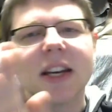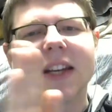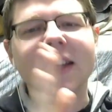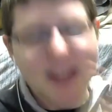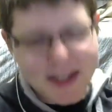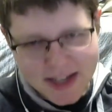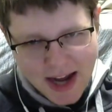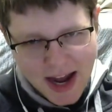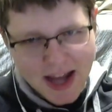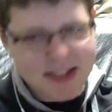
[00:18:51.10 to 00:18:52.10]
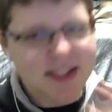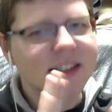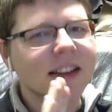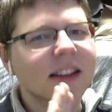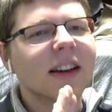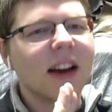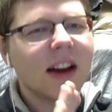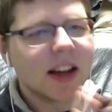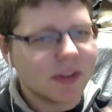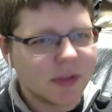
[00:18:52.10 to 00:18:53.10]
Yes, it has.
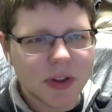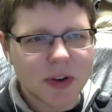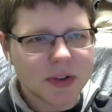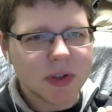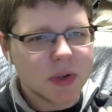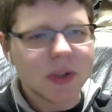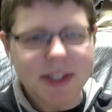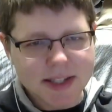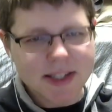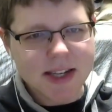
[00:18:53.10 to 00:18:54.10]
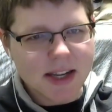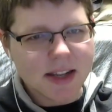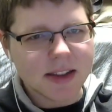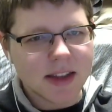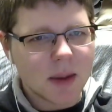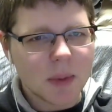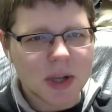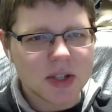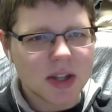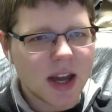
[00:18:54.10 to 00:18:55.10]
For those of you who didn't see that I
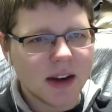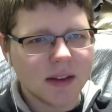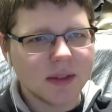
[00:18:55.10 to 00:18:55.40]
mentioned that